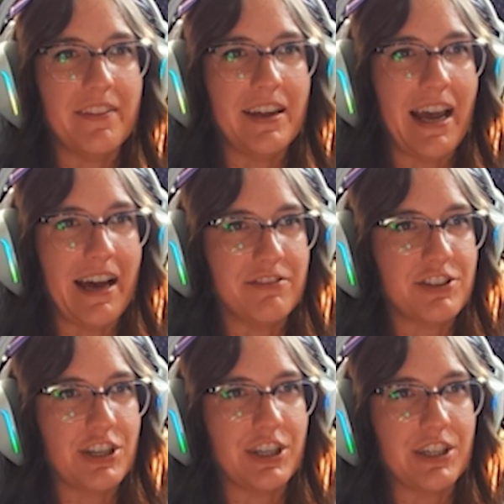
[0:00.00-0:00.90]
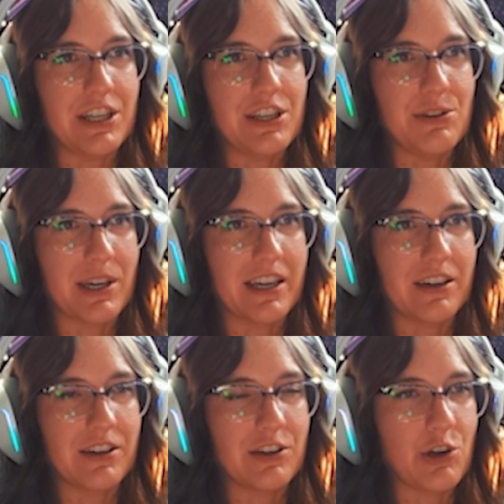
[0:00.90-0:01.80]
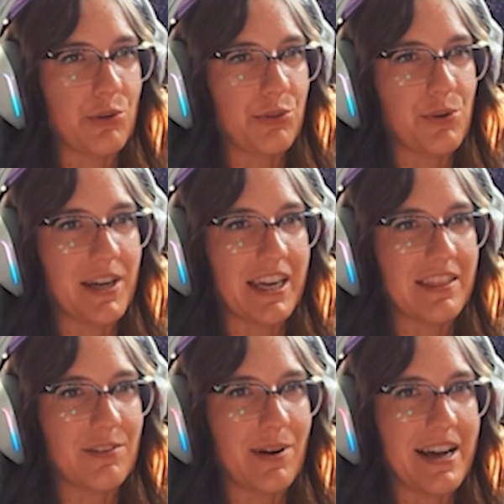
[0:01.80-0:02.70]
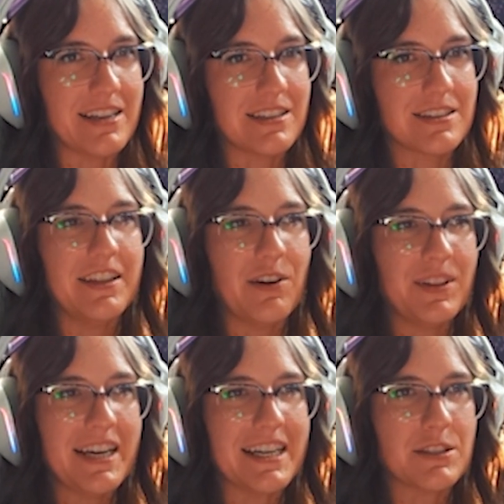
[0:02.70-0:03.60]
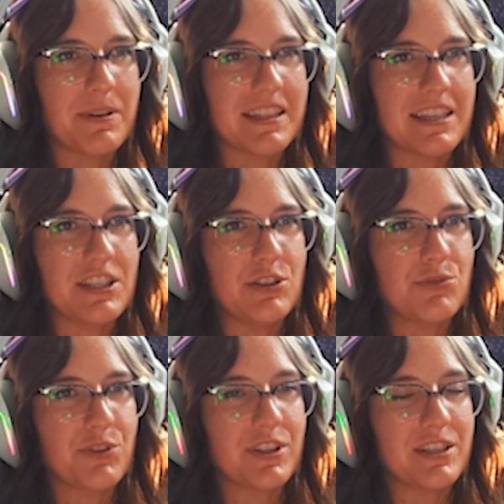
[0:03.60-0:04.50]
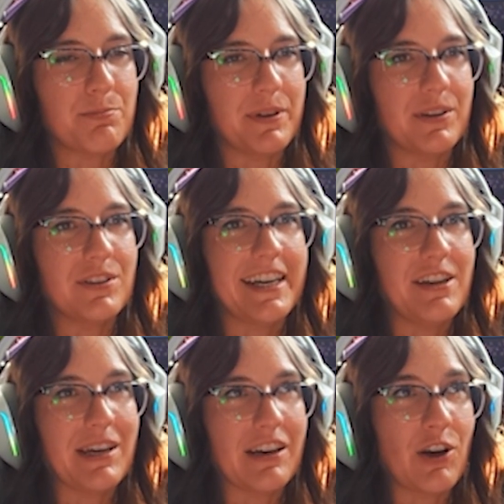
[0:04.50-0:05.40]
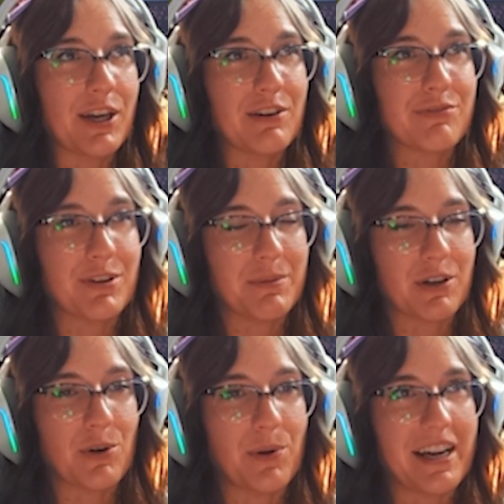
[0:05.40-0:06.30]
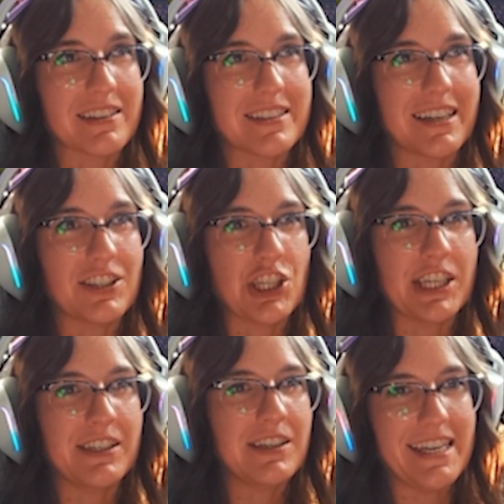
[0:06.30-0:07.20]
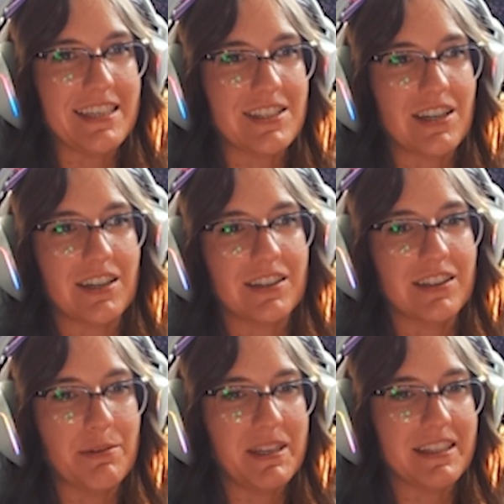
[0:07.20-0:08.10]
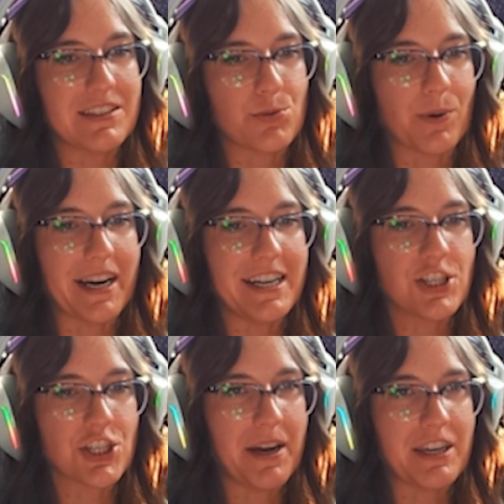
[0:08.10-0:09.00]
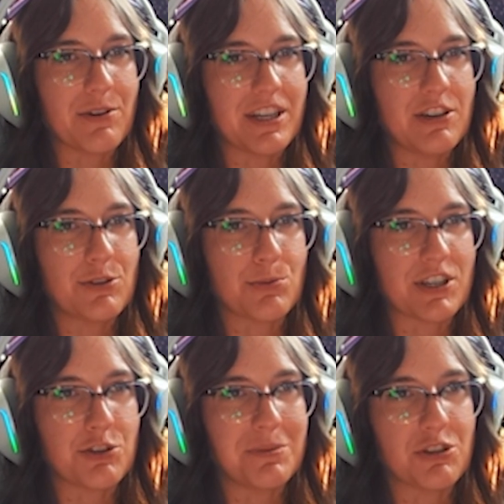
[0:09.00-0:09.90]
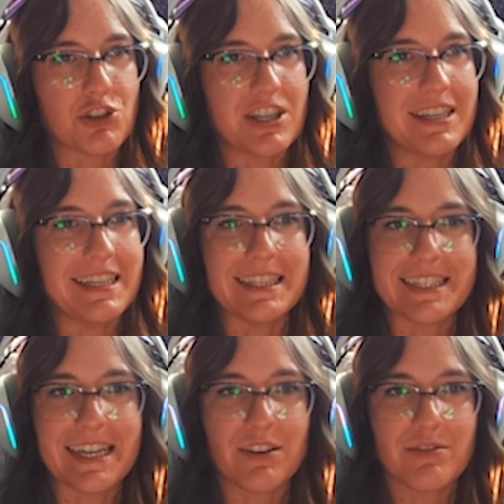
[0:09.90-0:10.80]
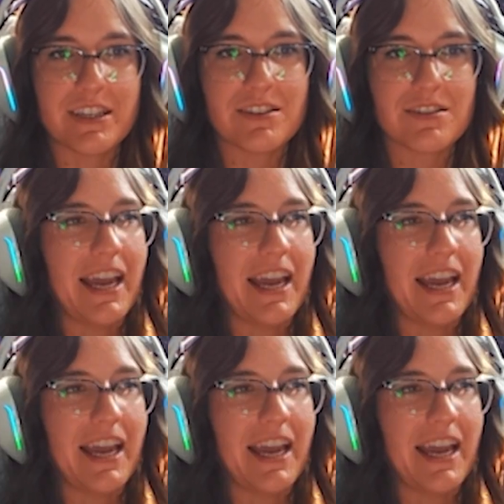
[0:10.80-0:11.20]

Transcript: and then after you can go through and get the rest. The only aspect that's used for this build that you cannot get from a Codex dungeon is Limitless Rage, but you can use Retribution instead of this.